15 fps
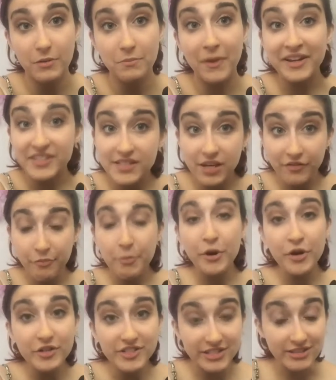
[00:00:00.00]
myself
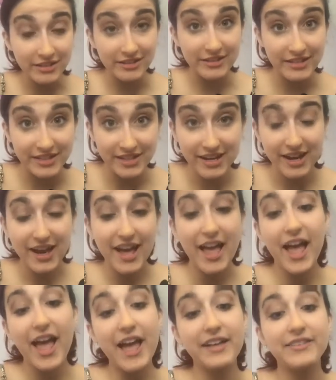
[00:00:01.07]
personally
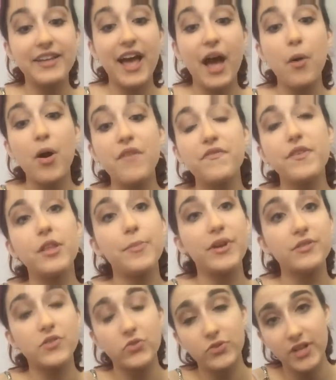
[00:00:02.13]
and how I feel
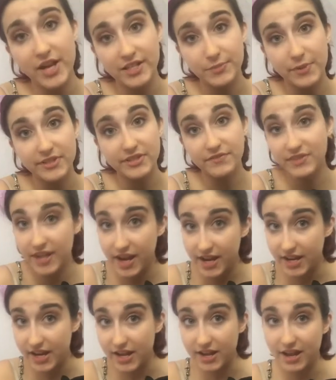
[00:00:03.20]
about certain aspects of
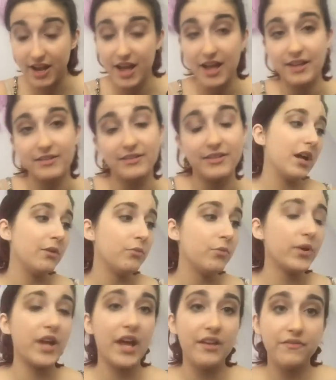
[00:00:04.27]
dating and
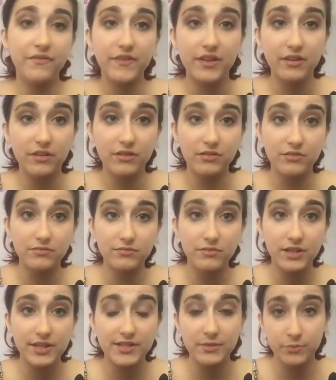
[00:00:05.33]
what I feel
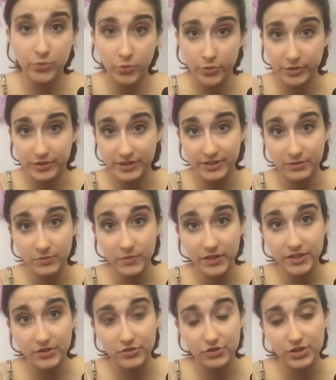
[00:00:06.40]
is important in a
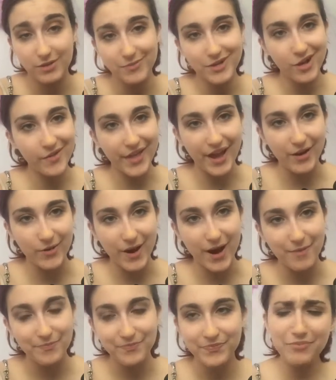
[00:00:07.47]
relationship and all that
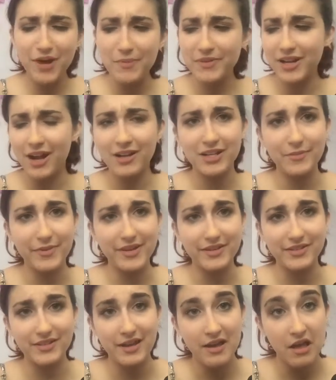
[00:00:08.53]
crap. Probably not gonna be
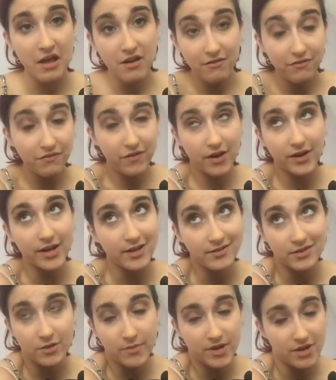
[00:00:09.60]
as funny
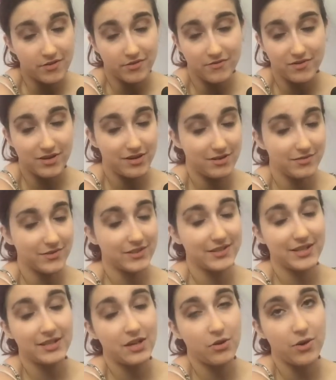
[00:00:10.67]
as all my other videos
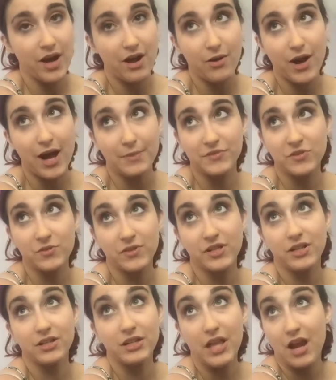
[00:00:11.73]
because I know how absolutely
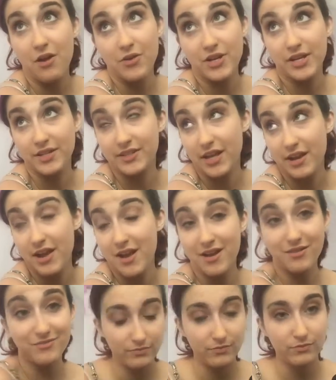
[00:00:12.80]
hilarious I
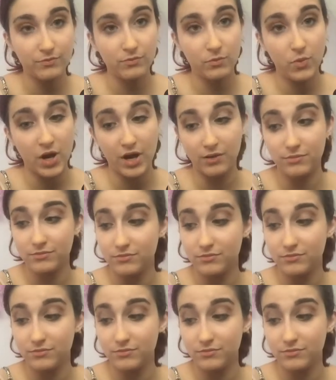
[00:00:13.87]
am. Wow.